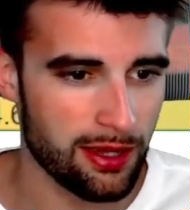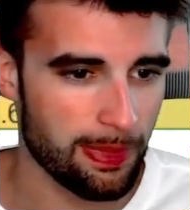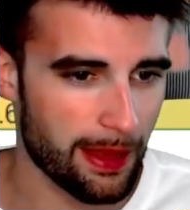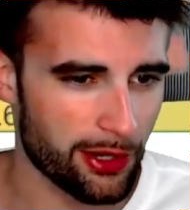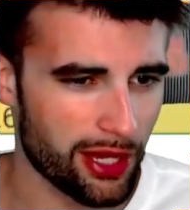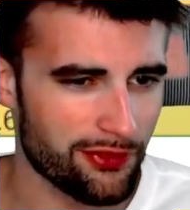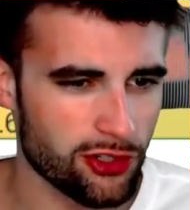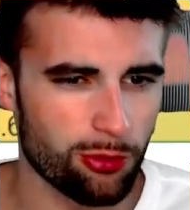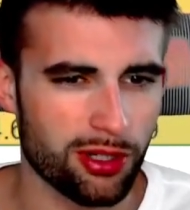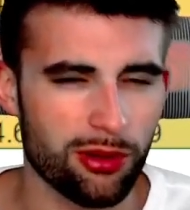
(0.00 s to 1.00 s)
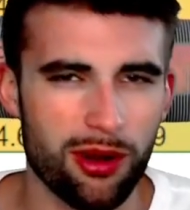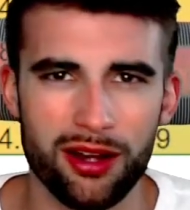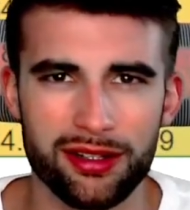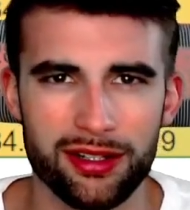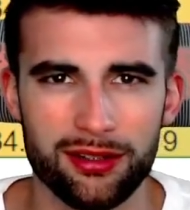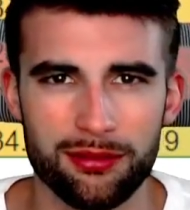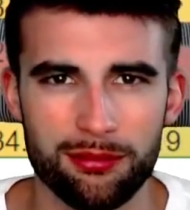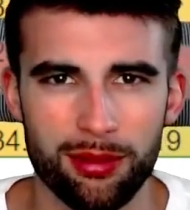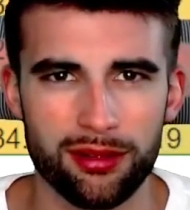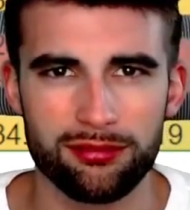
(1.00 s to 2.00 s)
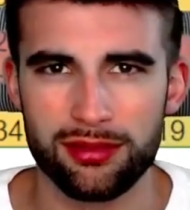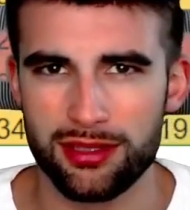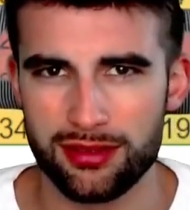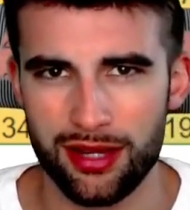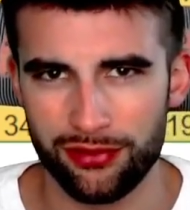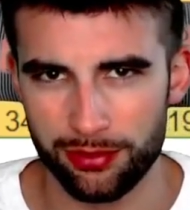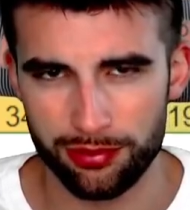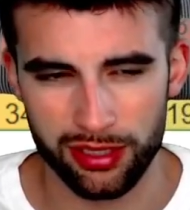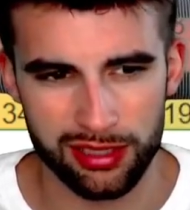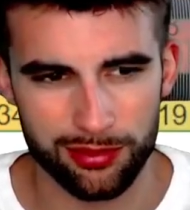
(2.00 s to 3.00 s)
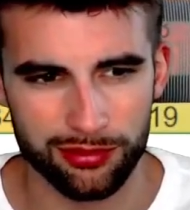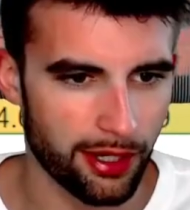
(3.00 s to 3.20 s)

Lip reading: I don't have Joe Burrow on here, but he's definitely playable.